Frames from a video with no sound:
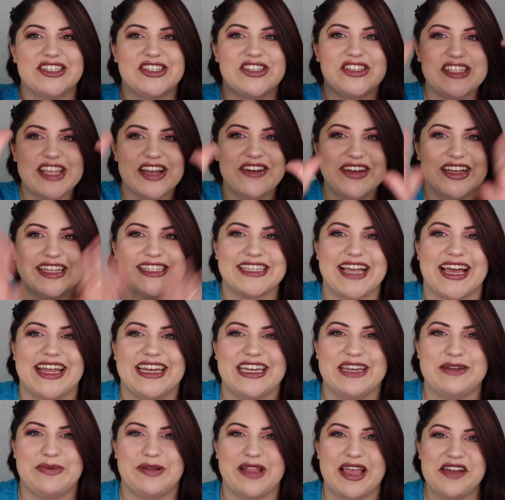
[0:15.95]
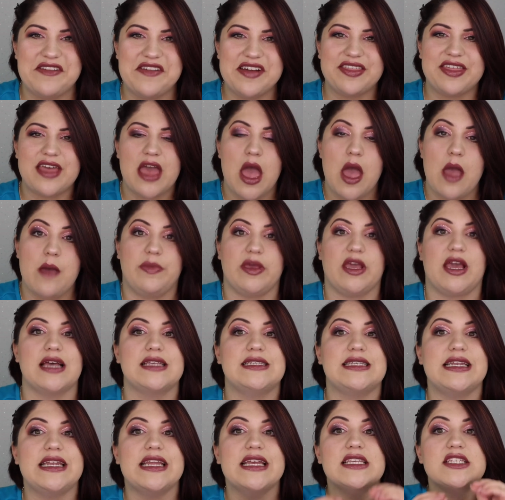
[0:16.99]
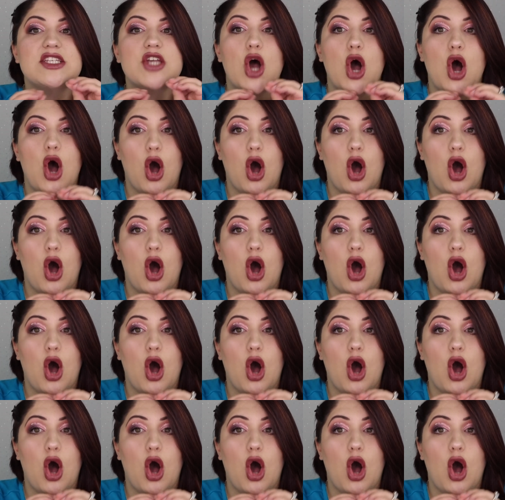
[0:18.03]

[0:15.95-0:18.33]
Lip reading: so excited to play with because it is